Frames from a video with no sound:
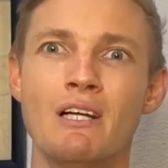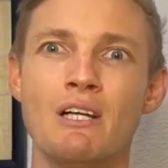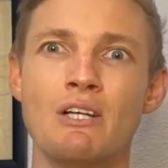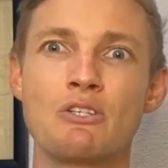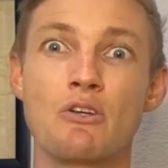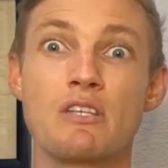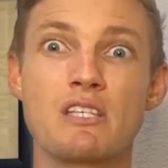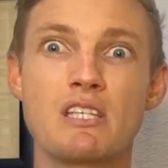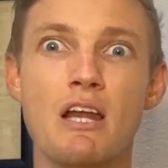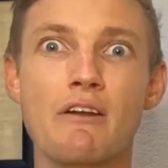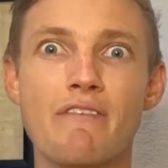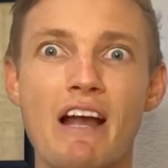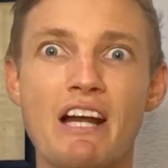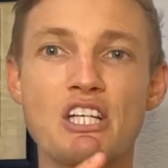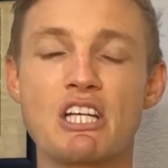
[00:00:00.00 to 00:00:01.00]
So instead
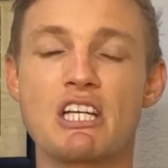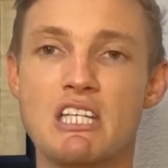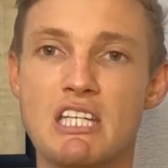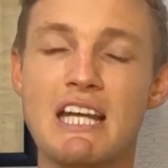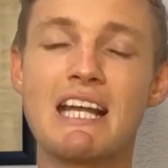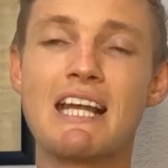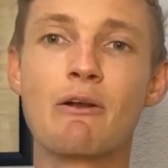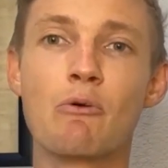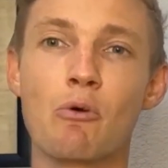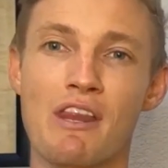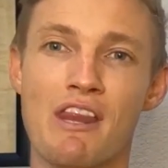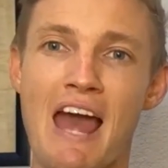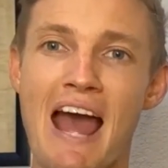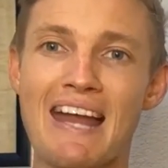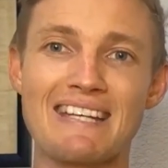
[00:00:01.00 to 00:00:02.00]
of actually dealing
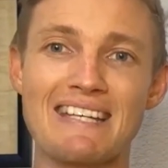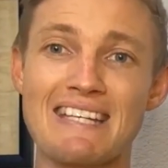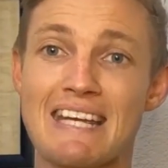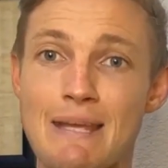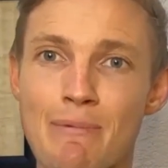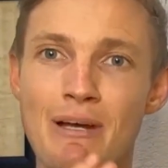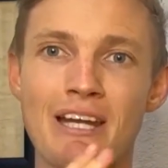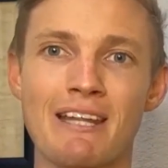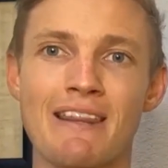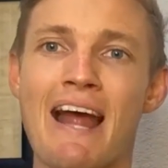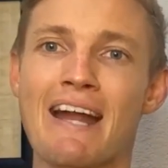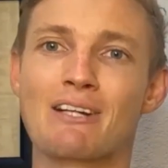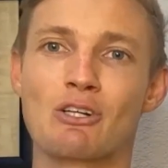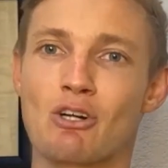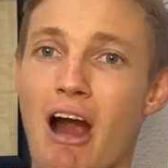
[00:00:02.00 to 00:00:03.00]
with that demon and
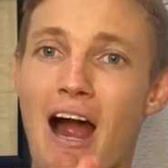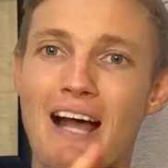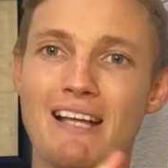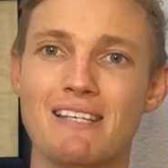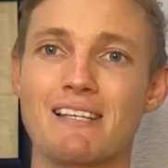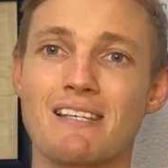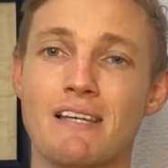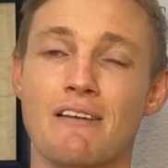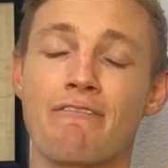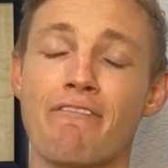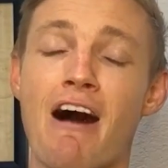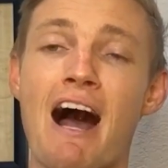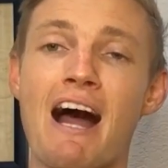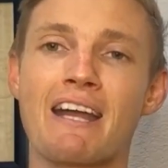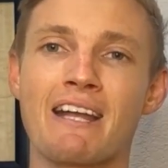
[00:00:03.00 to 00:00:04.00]
that crisis and
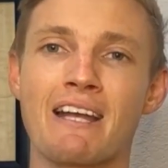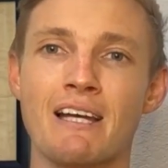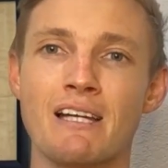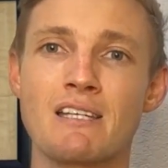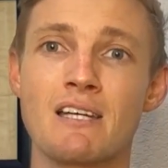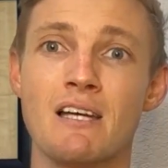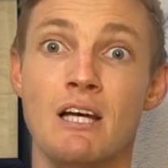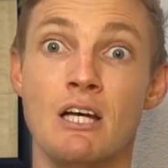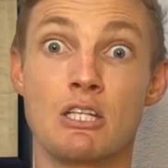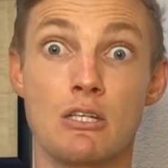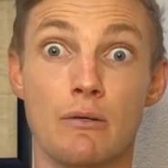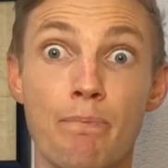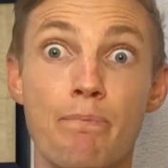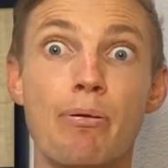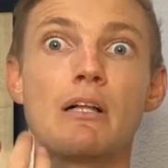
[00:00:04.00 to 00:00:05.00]
fighting it,
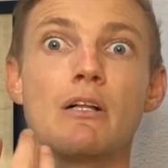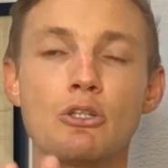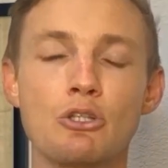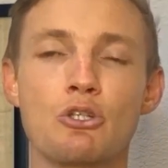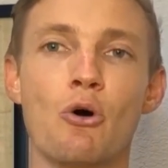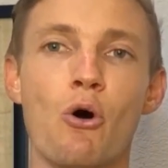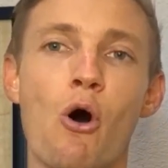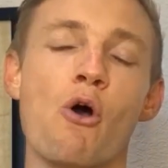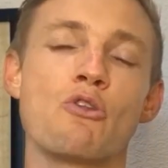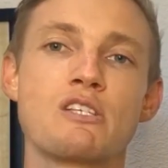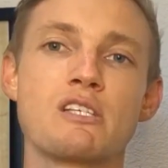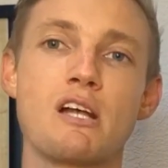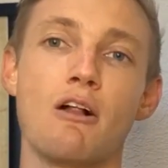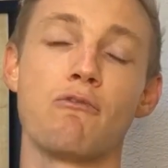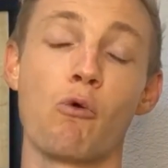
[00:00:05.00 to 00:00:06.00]
to build your own
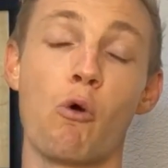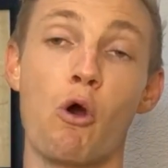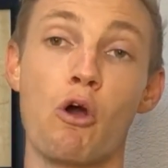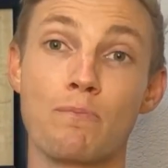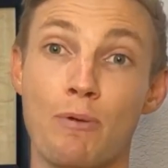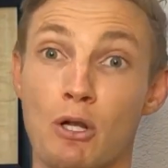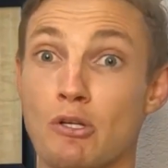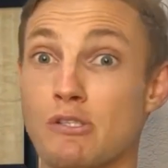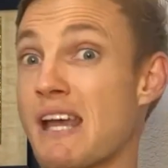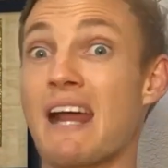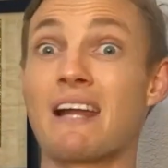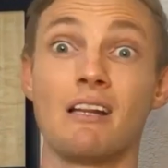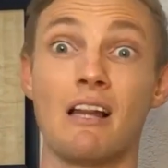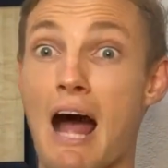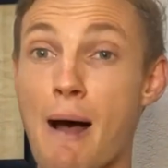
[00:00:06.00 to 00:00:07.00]
self-worth, because
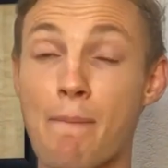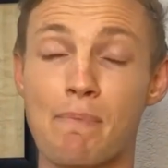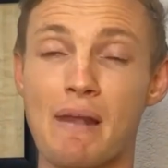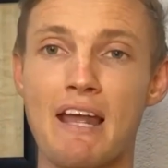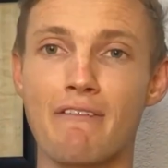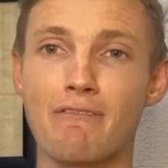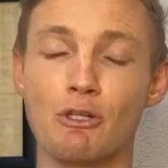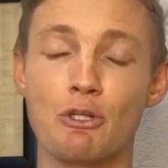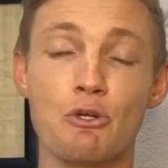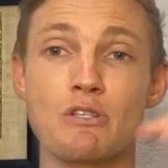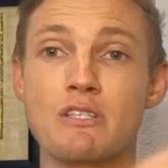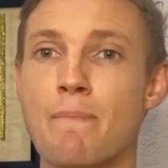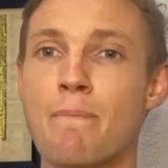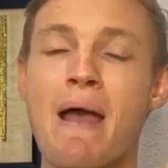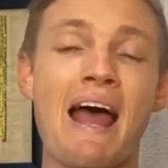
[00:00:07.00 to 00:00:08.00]
that'll up-level you
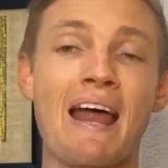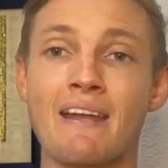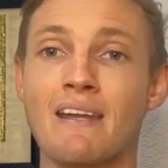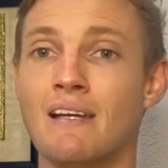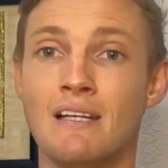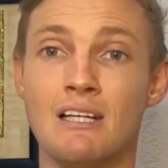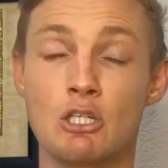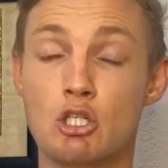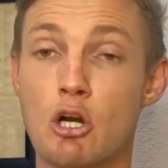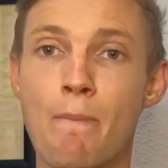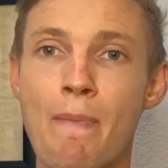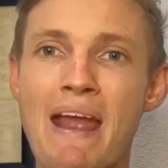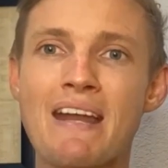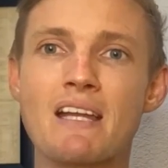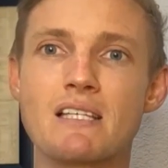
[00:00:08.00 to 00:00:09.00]
as a man
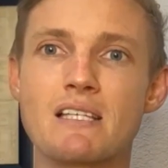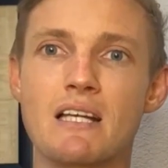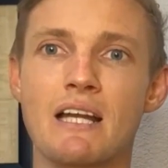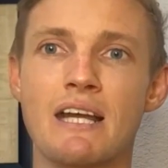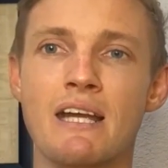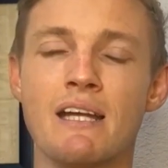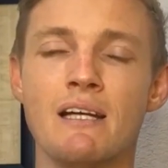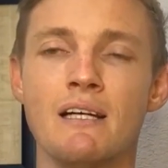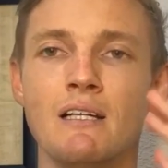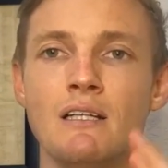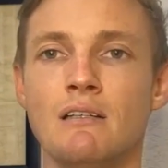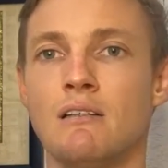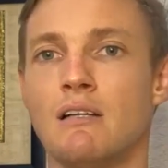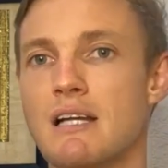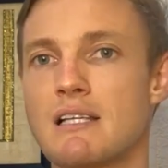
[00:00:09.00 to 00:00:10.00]
tremendously,
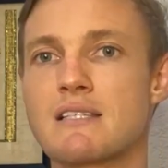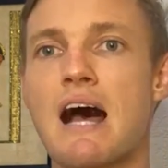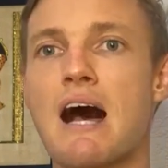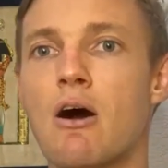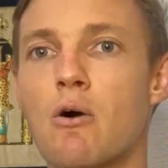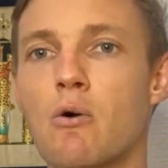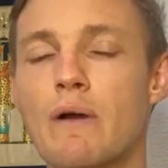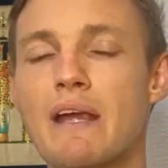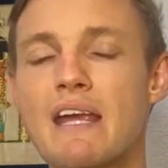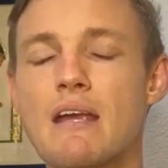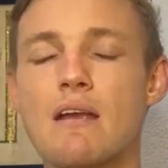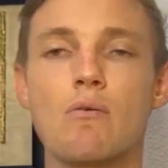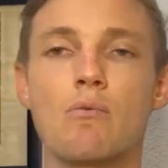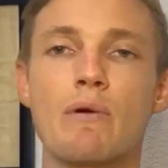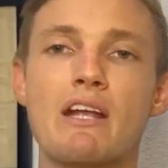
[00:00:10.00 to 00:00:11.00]
it's now
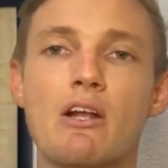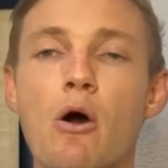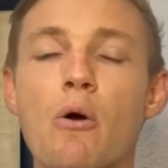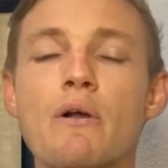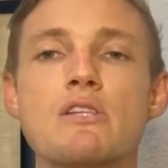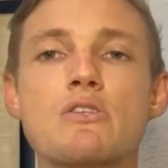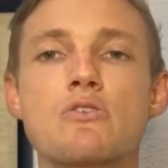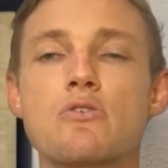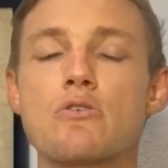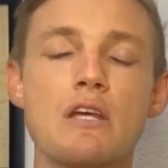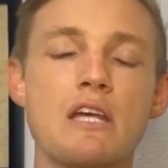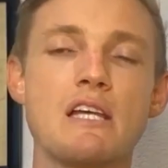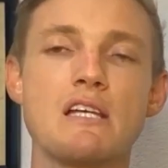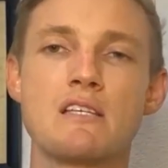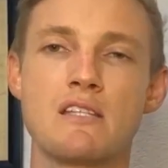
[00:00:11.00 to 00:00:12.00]
we go into
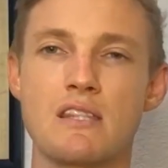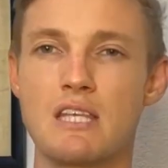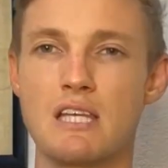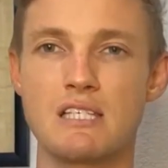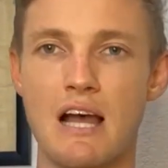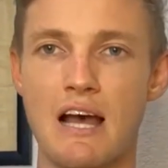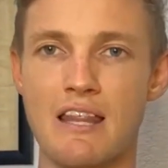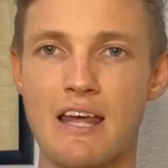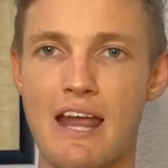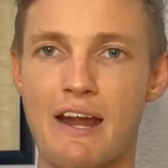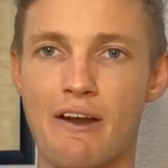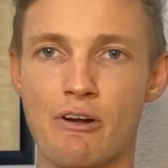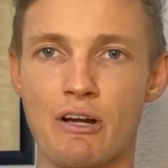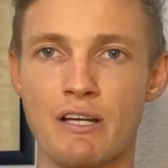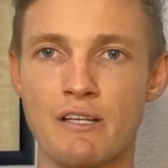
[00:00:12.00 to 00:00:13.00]
these other
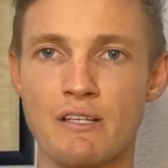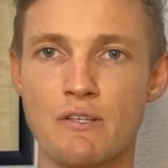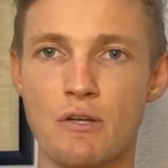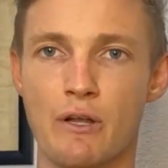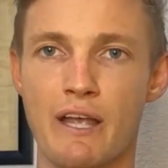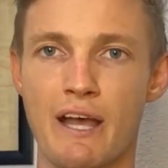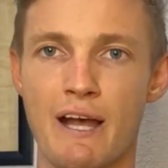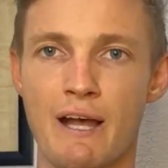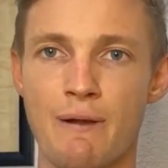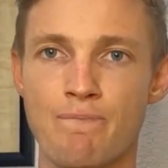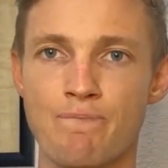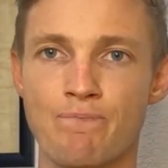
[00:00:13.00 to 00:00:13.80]
areas, okay?